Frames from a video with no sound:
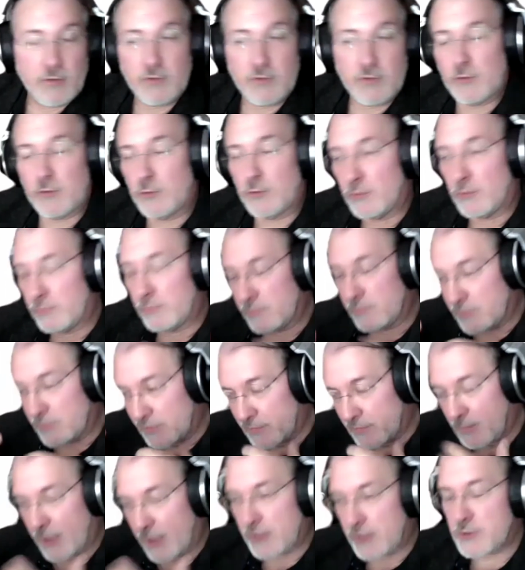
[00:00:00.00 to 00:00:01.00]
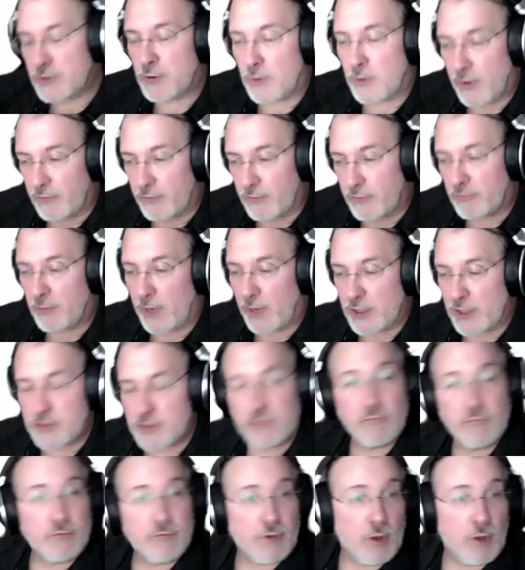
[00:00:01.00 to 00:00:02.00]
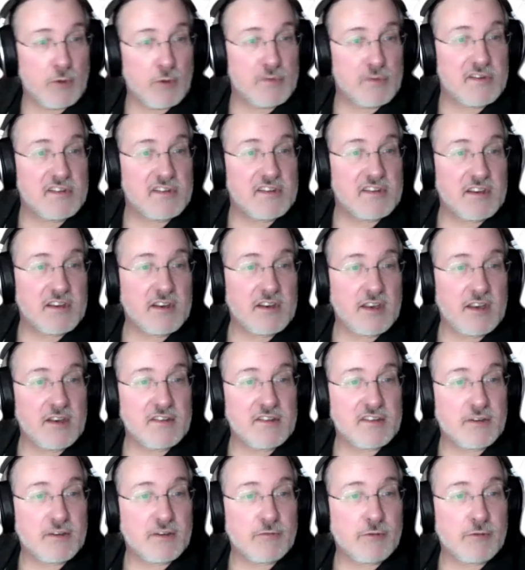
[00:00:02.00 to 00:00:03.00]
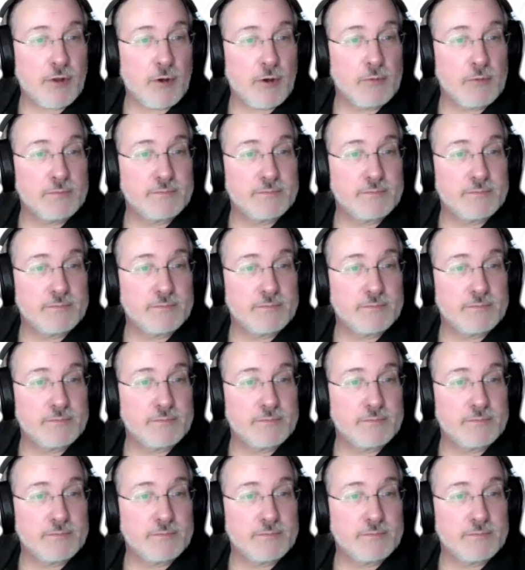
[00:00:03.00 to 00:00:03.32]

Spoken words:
to just make sure information flows as it needs to flow.